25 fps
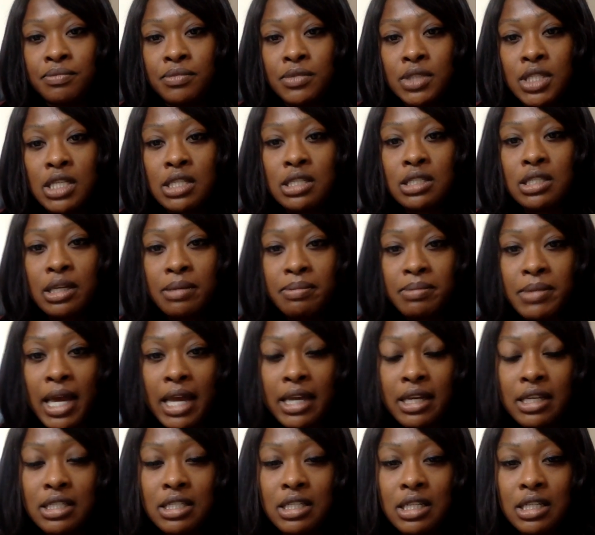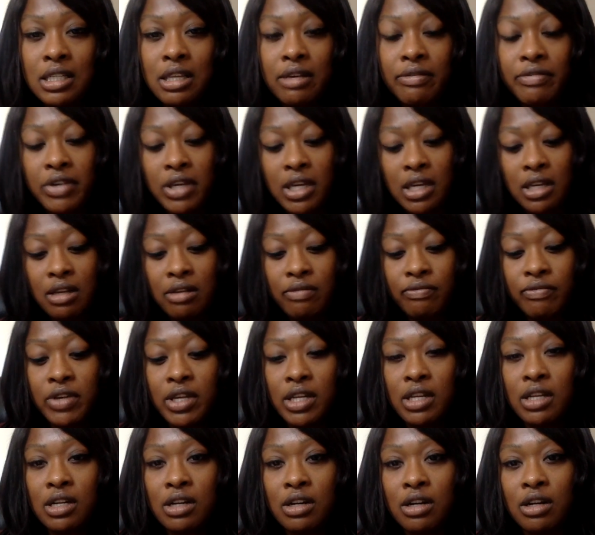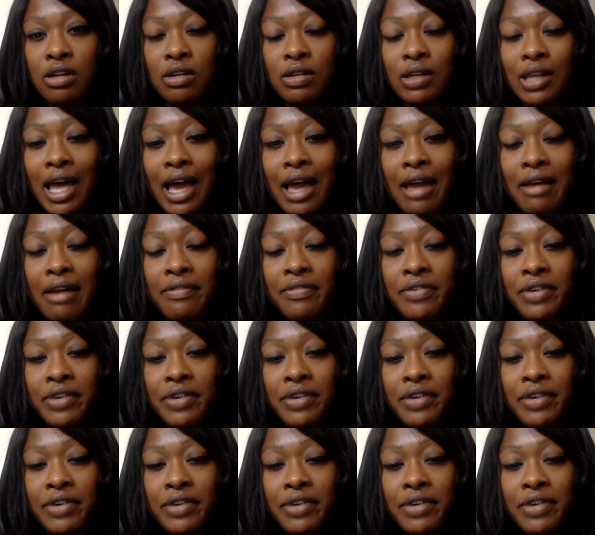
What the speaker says: this seemed like a significant event in her life,